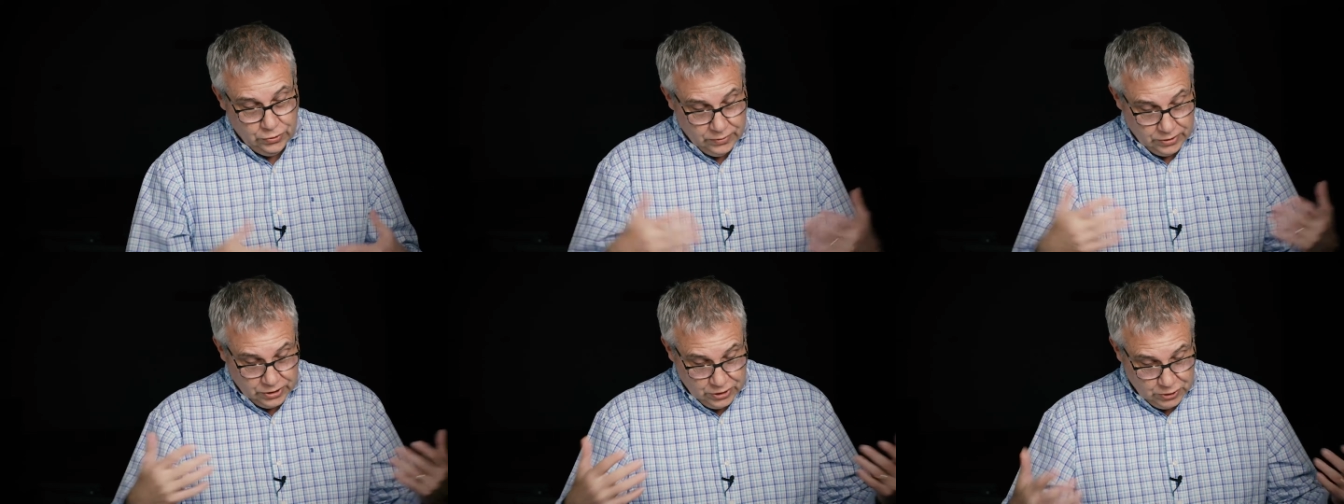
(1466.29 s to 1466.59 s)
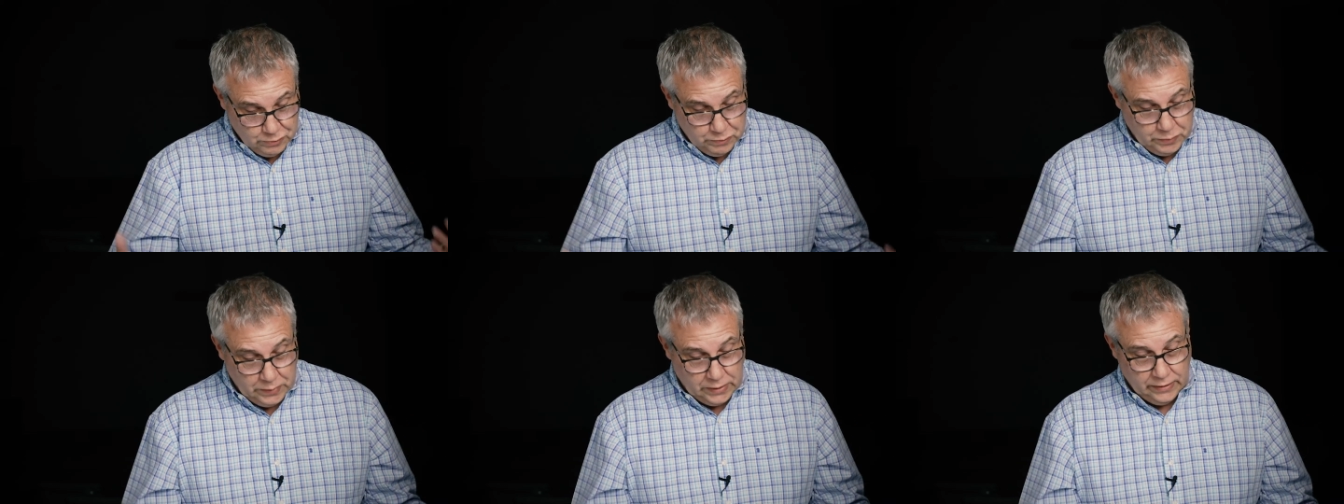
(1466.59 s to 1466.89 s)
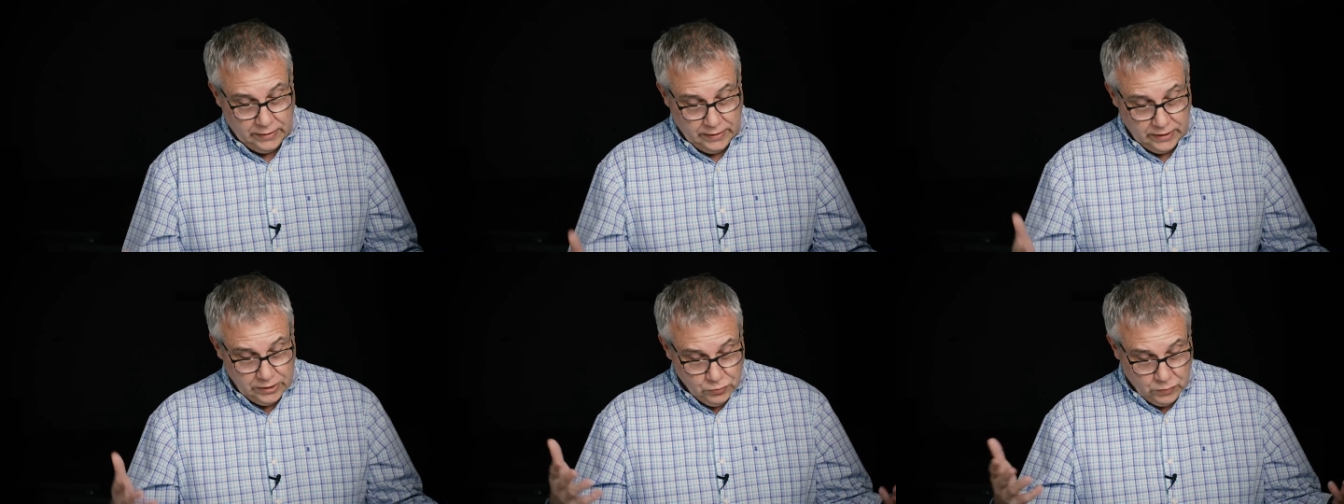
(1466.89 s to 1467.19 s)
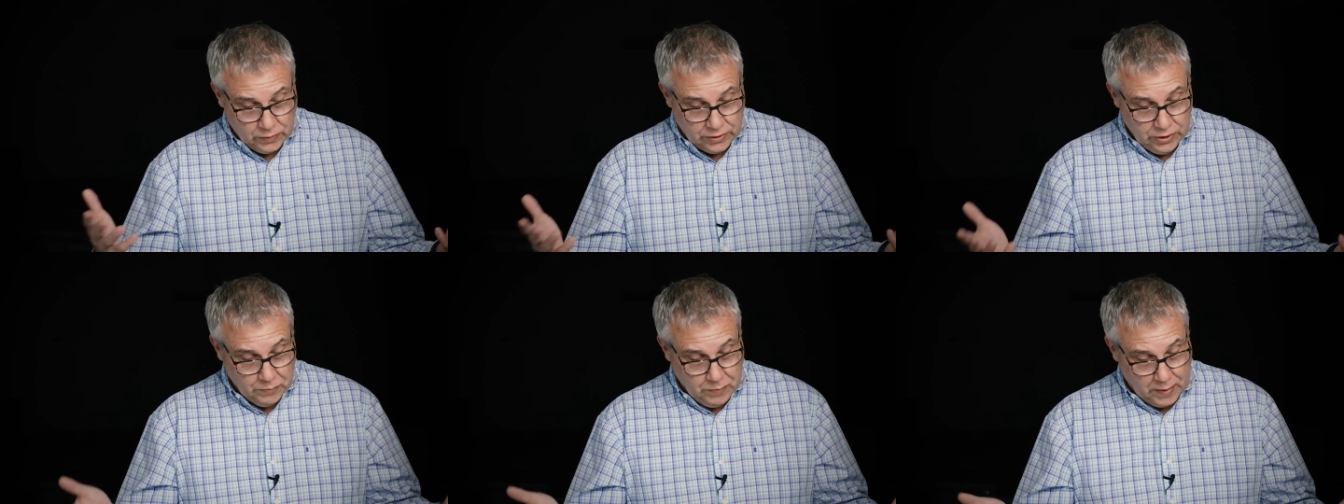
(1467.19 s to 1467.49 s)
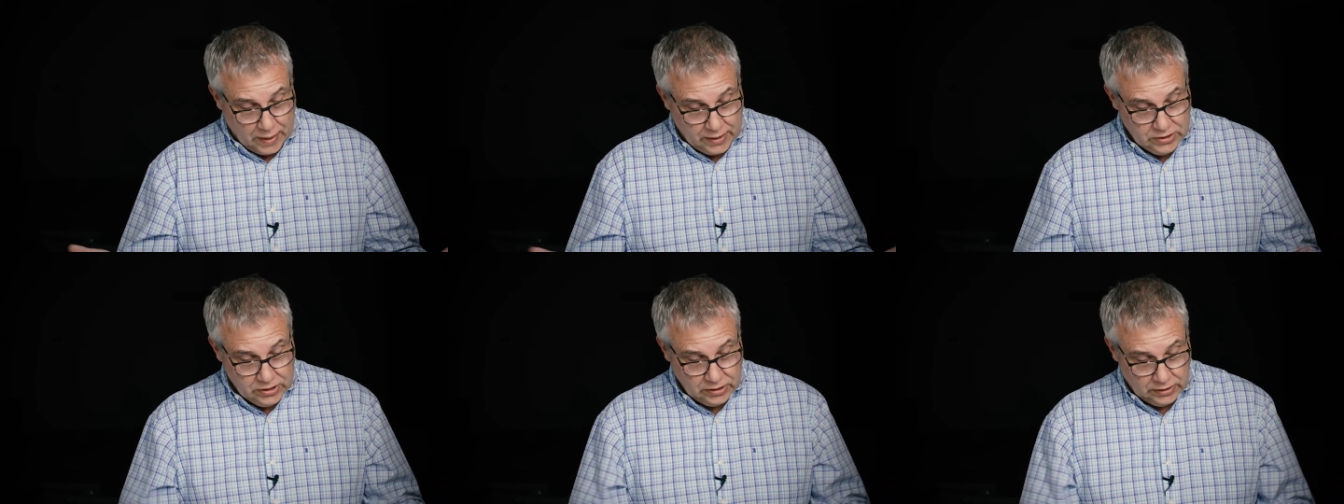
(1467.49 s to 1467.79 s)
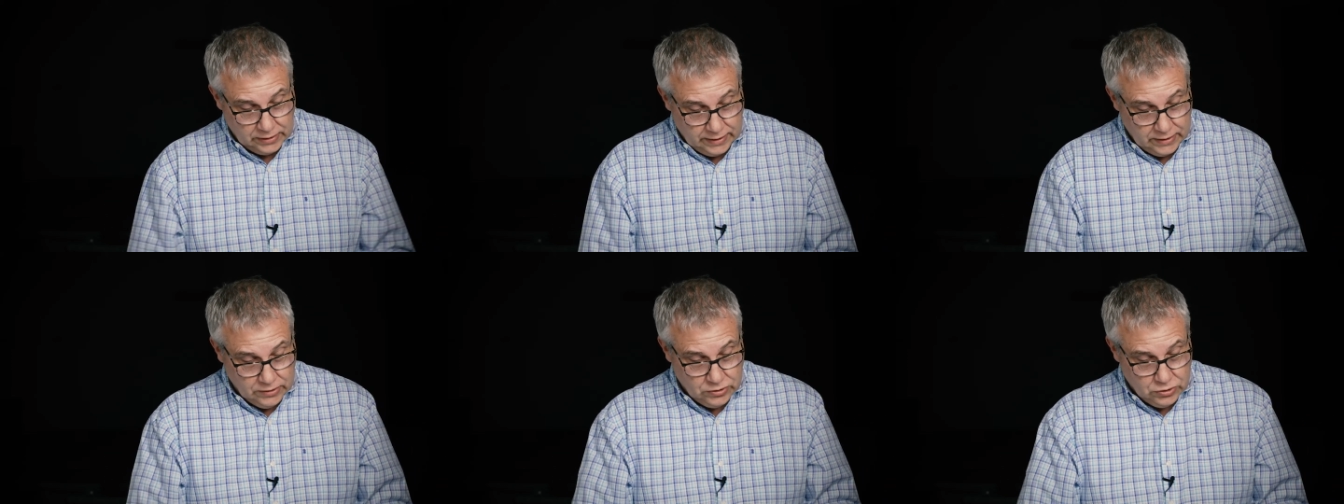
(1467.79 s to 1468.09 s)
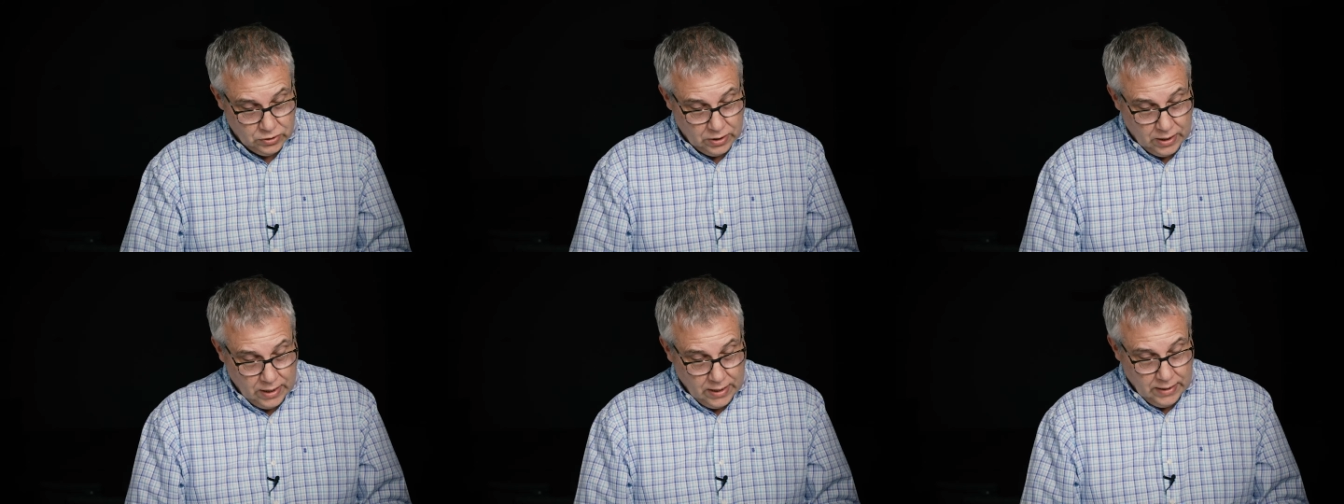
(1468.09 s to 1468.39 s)
you experience when you patiently
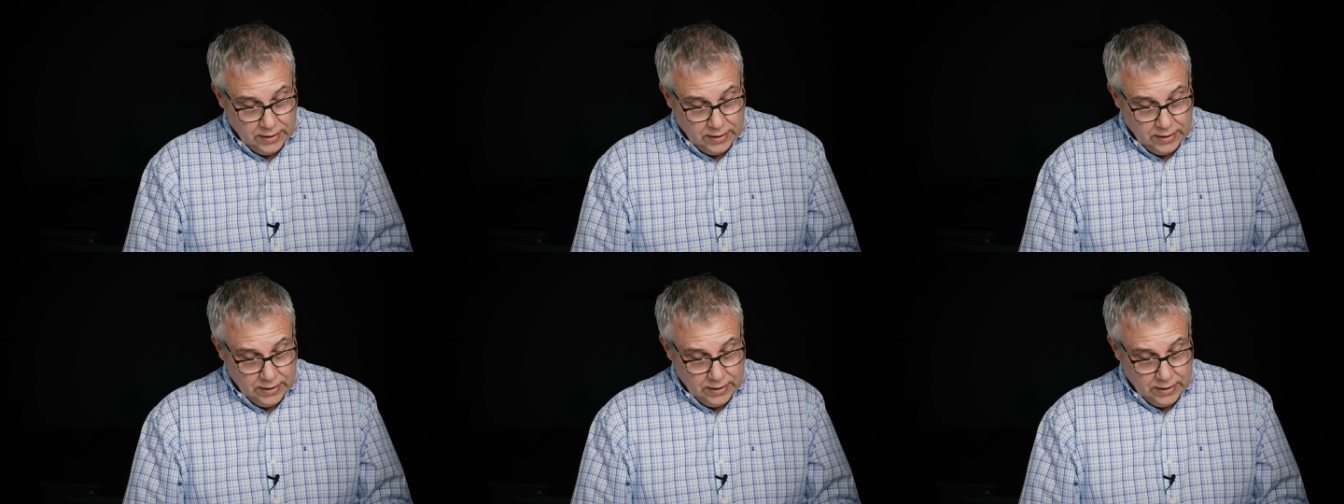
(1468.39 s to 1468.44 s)
en